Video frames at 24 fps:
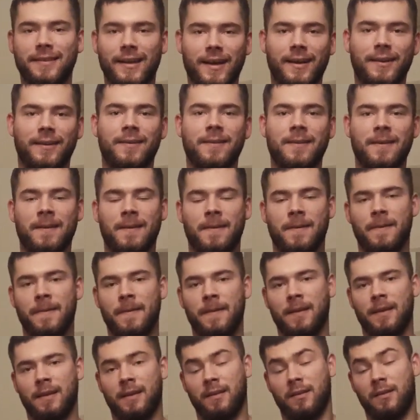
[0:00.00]
done.
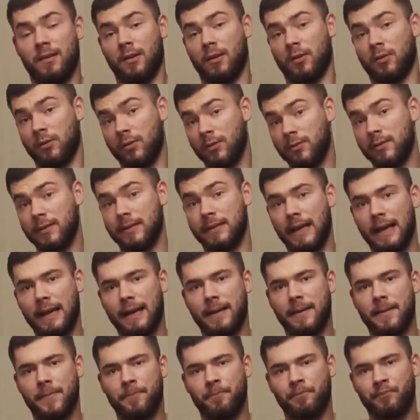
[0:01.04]
Good
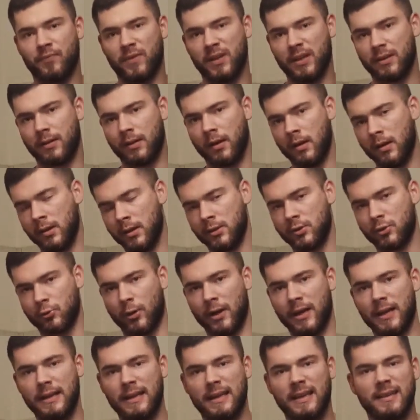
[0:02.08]
day, did
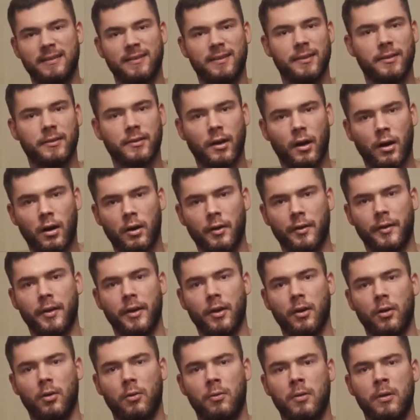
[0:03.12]
training, did
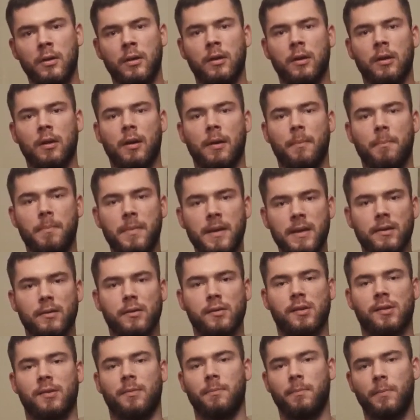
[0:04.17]
cardio,
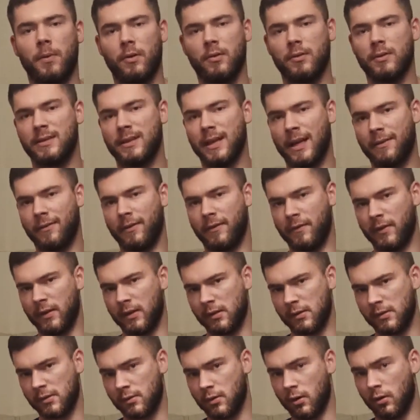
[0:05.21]
meals on point,
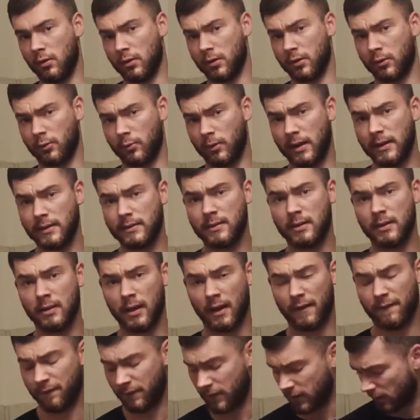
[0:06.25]
everything is going great.
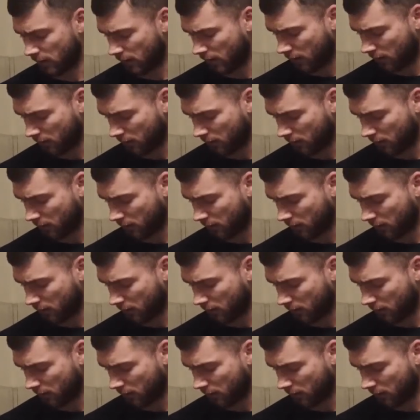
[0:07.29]
I feel